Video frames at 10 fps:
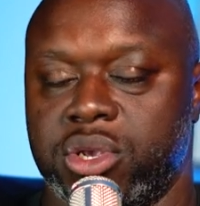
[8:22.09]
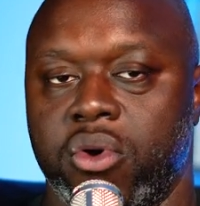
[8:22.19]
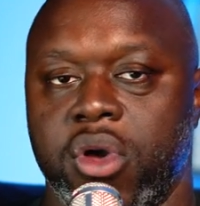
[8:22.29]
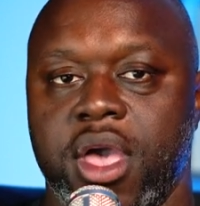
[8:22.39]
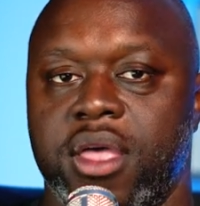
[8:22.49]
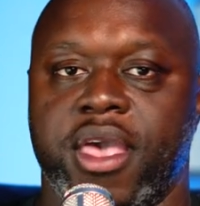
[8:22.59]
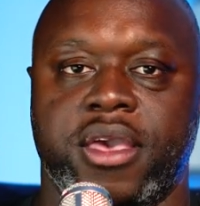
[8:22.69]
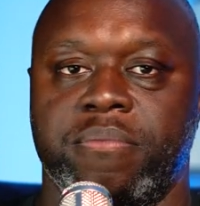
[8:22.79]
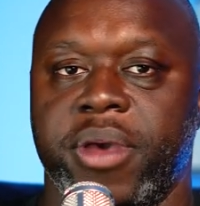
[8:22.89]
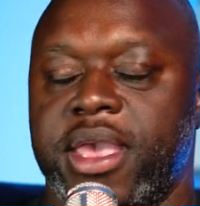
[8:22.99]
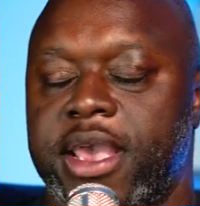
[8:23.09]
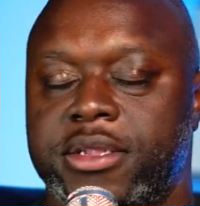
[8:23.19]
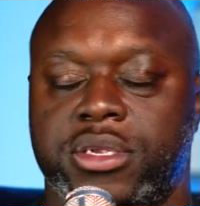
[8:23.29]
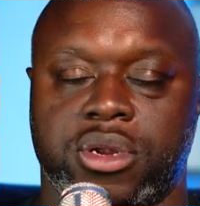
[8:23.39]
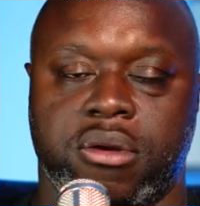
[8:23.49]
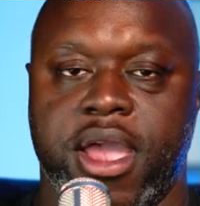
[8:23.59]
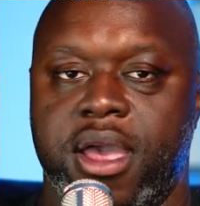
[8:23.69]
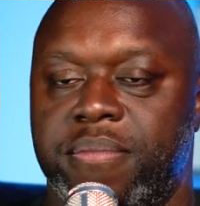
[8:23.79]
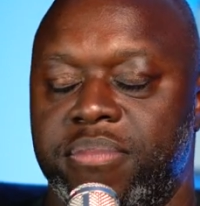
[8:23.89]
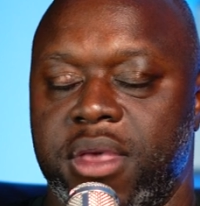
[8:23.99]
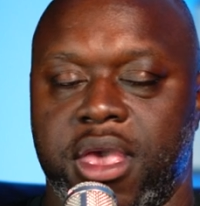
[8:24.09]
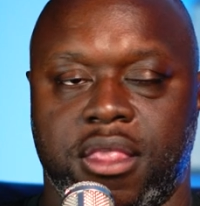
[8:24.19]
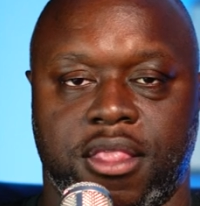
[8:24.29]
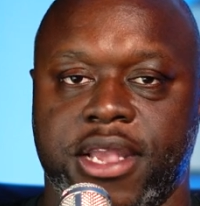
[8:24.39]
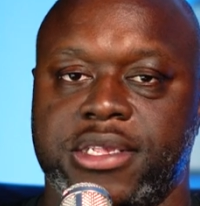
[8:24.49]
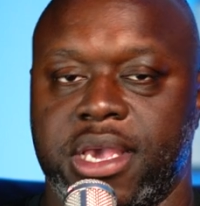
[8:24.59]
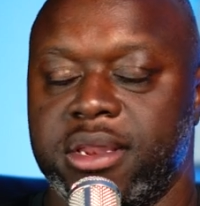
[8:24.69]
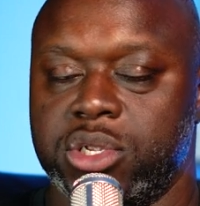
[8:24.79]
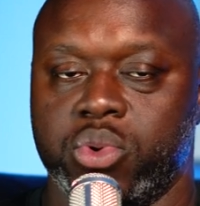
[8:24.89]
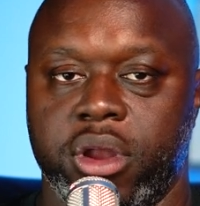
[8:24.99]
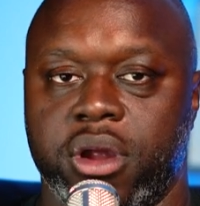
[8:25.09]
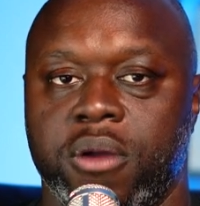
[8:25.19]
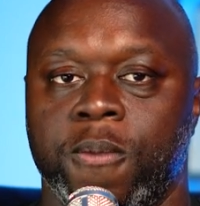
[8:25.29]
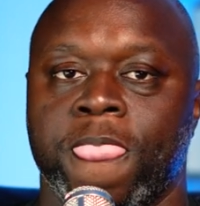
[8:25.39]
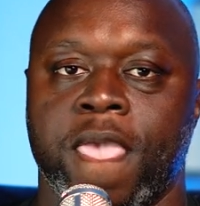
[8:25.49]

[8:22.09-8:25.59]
So they can pick Instagram and LinkedIn and Twitter.